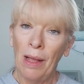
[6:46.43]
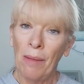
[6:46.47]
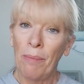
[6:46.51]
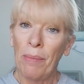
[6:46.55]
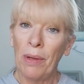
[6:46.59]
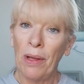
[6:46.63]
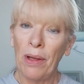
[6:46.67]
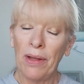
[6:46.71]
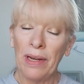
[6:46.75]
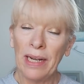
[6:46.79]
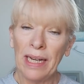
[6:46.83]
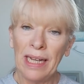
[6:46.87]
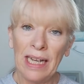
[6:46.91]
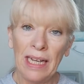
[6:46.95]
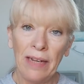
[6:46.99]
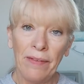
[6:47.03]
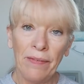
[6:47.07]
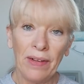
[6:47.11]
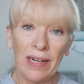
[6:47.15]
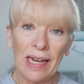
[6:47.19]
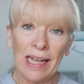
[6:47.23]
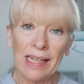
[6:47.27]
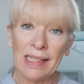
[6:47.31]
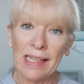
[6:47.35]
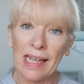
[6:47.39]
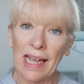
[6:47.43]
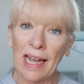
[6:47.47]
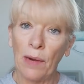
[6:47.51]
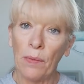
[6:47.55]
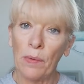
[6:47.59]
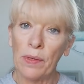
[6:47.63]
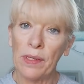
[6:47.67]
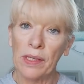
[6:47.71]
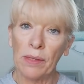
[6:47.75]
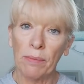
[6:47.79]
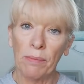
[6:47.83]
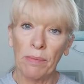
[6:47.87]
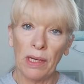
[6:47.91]
But even as I
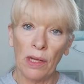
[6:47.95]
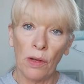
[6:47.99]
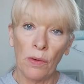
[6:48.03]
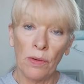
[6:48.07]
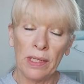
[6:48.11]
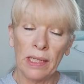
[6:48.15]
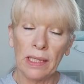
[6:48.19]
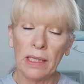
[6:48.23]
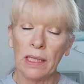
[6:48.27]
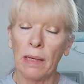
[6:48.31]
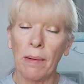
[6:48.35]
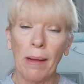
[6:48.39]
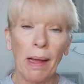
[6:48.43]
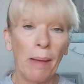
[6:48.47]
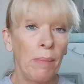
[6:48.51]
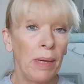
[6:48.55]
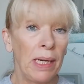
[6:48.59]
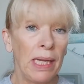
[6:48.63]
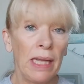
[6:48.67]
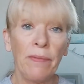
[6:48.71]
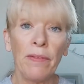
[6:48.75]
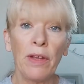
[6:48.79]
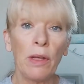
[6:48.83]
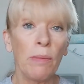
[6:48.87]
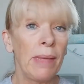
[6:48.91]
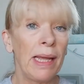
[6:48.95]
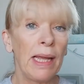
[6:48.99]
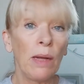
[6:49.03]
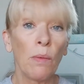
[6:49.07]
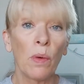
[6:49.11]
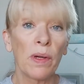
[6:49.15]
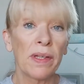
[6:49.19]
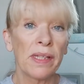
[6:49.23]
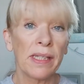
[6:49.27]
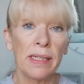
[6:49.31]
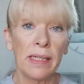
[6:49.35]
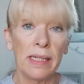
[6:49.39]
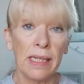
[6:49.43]
was uploading them, and believe you me, it
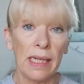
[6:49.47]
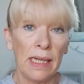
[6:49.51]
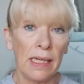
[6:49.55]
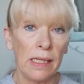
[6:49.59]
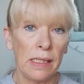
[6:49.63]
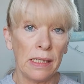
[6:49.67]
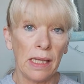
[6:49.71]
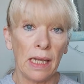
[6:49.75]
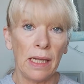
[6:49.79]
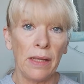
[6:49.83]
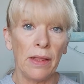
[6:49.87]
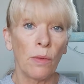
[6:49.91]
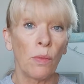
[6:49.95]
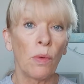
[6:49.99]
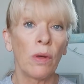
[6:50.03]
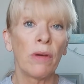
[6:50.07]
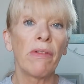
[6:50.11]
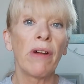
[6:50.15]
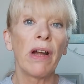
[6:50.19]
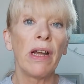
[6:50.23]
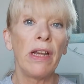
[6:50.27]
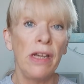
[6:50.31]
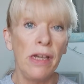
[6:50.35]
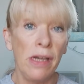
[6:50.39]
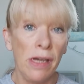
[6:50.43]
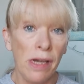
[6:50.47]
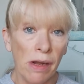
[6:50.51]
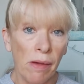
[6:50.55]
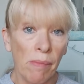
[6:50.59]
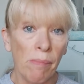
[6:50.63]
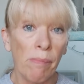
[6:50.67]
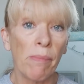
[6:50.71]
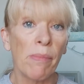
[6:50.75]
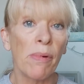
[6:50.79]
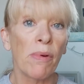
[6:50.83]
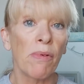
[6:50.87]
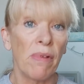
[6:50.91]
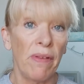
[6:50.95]
wasn't easy. There were a
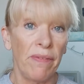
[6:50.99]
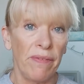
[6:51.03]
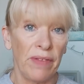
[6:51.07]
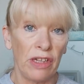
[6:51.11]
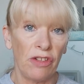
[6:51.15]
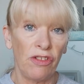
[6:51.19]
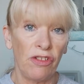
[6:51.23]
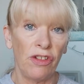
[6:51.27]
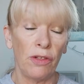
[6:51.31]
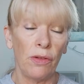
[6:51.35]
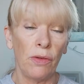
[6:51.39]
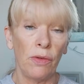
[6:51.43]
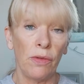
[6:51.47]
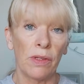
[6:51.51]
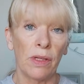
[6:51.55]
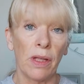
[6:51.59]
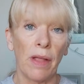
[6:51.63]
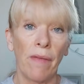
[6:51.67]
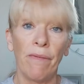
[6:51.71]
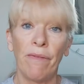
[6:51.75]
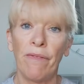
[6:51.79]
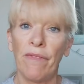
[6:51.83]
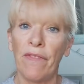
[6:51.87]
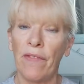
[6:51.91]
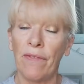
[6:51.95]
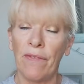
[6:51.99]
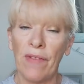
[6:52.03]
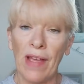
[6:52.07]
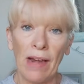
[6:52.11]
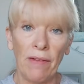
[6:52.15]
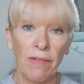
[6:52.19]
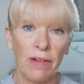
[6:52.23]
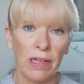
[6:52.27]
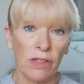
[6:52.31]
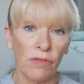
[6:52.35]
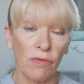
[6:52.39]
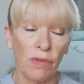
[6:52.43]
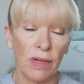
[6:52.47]
number of issues for
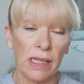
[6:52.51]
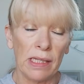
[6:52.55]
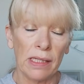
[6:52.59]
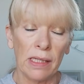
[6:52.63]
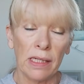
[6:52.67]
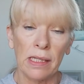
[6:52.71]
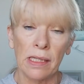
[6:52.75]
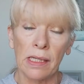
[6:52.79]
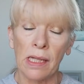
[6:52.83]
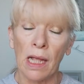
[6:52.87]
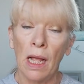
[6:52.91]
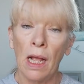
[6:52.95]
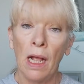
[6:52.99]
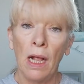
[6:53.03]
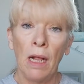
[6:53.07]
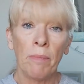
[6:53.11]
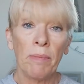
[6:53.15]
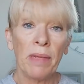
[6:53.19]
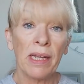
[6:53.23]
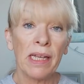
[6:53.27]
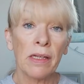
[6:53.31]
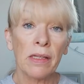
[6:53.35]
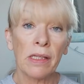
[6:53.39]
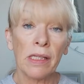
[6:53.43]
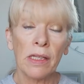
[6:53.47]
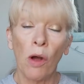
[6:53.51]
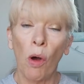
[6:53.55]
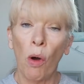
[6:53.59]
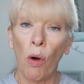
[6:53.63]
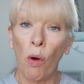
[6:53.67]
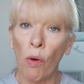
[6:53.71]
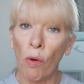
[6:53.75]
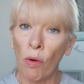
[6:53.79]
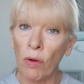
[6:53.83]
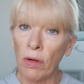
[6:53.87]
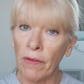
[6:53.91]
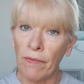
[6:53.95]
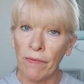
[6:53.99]
various reasons, because not
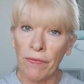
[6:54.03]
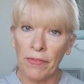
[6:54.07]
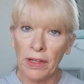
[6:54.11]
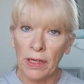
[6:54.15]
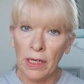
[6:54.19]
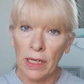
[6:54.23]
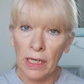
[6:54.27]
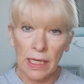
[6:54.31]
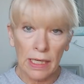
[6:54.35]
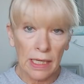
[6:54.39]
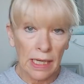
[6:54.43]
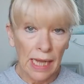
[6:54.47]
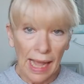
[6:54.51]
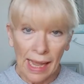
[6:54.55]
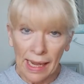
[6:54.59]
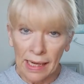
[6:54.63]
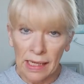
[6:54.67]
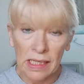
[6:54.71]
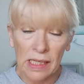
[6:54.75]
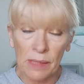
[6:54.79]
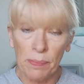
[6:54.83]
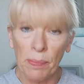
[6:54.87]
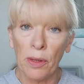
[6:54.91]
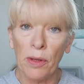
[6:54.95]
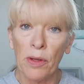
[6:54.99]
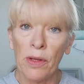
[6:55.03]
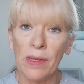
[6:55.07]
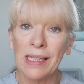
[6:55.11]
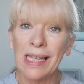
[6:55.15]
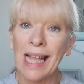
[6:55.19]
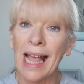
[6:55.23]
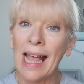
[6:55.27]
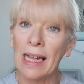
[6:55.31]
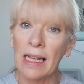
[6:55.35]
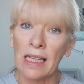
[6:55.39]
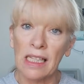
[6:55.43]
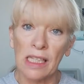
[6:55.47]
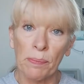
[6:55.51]
all of the experts
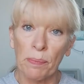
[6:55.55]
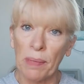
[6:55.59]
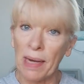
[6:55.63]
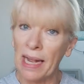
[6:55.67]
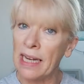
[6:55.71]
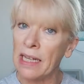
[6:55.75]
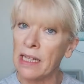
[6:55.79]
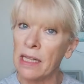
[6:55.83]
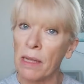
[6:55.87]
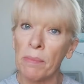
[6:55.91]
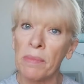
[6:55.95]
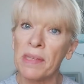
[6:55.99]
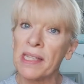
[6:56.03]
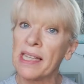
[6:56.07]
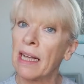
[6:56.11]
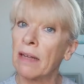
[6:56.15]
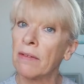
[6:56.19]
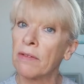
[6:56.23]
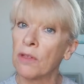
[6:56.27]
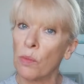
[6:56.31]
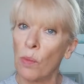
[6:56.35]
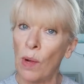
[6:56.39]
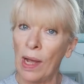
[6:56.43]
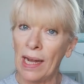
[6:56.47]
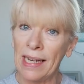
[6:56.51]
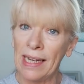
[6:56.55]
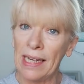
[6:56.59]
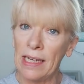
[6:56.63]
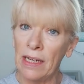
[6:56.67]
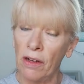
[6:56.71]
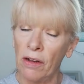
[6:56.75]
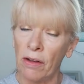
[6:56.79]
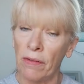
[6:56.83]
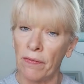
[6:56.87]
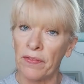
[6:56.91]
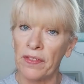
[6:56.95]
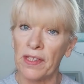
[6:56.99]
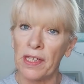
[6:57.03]
explain themselves well
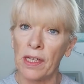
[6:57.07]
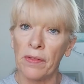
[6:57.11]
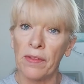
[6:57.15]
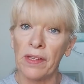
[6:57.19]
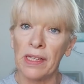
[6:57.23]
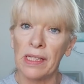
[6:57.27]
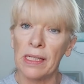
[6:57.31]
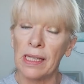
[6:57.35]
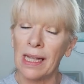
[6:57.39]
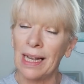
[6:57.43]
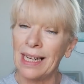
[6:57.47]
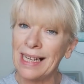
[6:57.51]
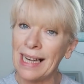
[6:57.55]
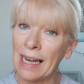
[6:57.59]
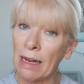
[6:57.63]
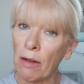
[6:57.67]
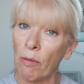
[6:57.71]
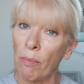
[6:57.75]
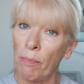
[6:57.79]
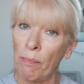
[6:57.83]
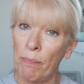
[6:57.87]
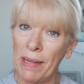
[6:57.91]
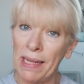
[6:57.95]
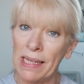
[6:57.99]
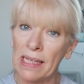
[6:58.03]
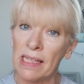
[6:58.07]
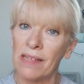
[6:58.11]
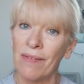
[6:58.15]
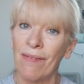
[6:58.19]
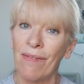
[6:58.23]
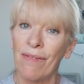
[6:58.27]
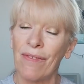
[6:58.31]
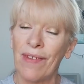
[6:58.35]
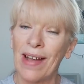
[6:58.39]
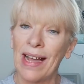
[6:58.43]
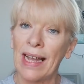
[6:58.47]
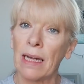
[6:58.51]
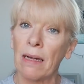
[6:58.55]
enough. So there's little bits
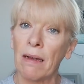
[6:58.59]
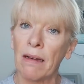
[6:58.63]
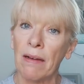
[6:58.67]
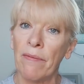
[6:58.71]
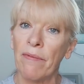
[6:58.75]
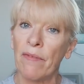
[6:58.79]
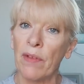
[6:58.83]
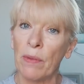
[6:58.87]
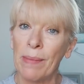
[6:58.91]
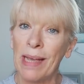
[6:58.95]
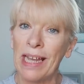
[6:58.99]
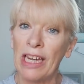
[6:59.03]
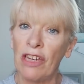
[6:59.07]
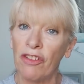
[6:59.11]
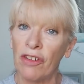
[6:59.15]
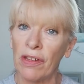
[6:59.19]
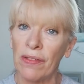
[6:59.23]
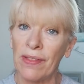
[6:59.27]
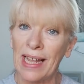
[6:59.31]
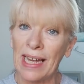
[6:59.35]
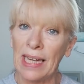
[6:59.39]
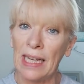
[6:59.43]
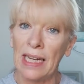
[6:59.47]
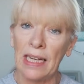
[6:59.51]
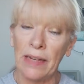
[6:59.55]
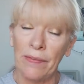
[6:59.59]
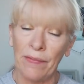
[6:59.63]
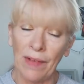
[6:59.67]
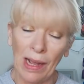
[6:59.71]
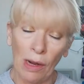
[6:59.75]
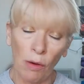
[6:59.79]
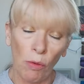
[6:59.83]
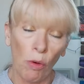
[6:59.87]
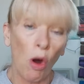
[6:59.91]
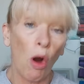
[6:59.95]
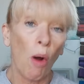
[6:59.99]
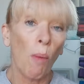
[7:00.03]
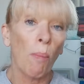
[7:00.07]
of vital information they leave
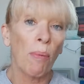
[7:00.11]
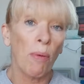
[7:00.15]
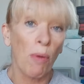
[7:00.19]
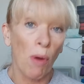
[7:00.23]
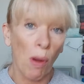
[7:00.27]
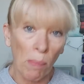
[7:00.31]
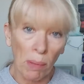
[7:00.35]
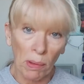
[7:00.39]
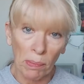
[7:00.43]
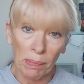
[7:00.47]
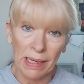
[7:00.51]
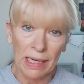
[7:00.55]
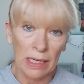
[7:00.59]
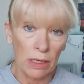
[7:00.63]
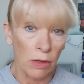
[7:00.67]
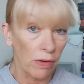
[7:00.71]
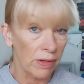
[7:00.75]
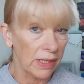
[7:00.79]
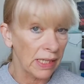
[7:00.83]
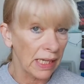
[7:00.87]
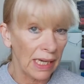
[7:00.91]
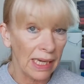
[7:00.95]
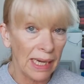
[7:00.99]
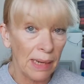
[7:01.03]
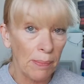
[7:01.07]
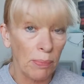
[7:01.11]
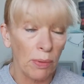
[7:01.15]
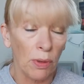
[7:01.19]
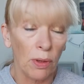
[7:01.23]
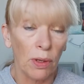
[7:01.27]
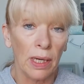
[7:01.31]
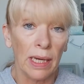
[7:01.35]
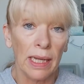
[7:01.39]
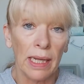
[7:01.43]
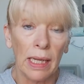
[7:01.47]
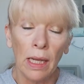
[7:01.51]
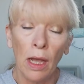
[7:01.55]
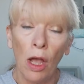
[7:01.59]
out, probably not
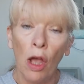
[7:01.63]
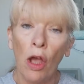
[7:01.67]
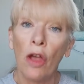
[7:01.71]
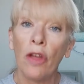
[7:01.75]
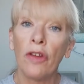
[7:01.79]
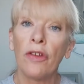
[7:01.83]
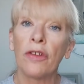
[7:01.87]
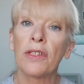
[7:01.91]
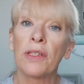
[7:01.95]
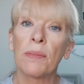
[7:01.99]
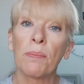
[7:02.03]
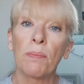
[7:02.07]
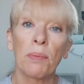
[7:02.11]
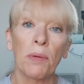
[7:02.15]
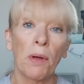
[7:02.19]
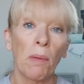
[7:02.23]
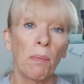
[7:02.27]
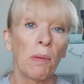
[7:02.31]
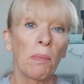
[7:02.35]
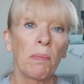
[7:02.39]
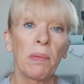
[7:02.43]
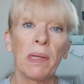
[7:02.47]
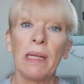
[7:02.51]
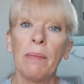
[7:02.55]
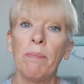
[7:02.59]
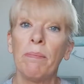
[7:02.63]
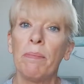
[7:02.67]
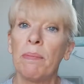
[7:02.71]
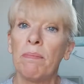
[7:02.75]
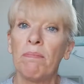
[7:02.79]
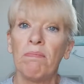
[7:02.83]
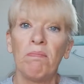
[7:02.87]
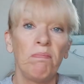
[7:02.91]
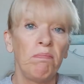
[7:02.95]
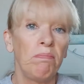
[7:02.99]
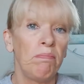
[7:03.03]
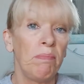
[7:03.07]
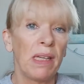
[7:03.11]
deliberately, just probably
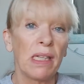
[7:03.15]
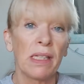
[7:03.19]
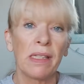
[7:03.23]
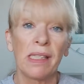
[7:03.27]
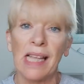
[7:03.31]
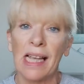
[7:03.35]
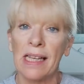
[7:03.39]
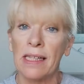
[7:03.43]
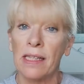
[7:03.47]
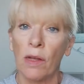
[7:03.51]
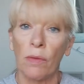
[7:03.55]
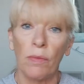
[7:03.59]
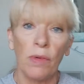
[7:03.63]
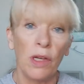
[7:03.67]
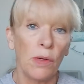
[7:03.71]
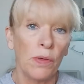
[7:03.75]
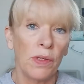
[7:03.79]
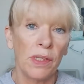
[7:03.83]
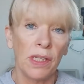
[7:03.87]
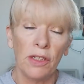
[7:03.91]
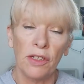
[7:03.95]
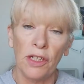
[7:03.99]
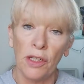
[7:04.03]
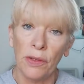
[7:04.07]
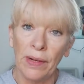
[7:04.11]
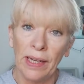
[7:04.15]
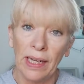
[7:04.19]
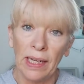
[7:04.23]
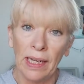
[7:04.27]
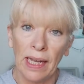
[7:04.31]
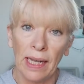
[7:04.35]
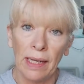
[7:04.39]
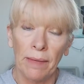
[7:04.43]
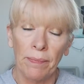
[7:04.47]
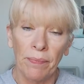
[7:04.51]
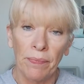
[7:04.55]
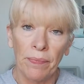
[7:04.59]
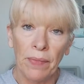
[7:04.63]
because they're so used to doing
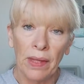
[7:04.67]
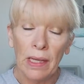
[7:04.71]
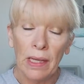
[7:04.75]
it.